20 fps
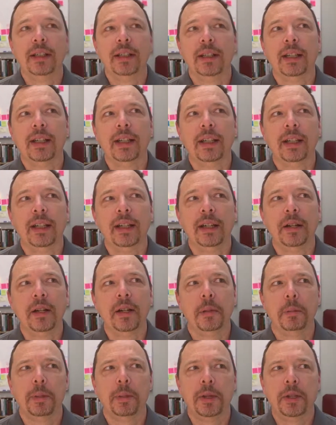uh,
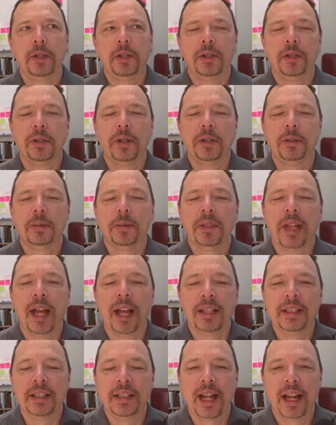I'm pretty sure this was
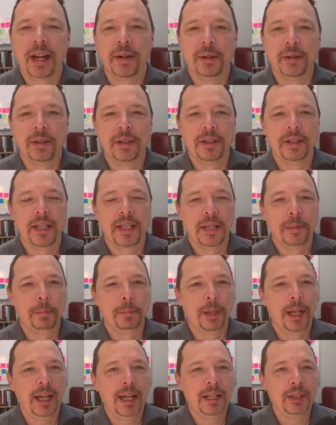Eisenhower that said
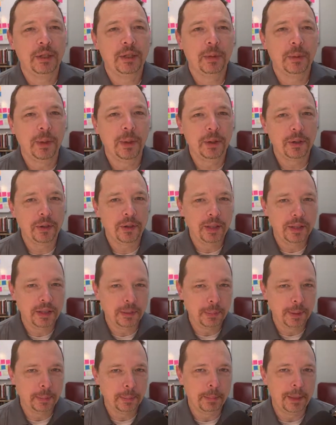plans are worthless,
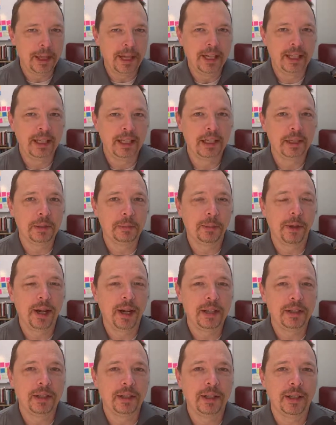but planning is
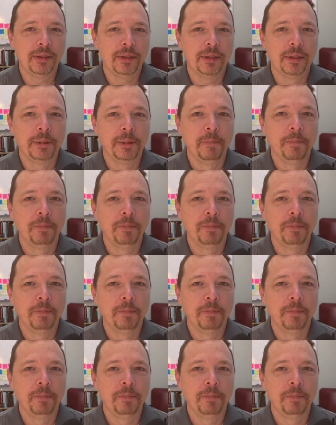priceless.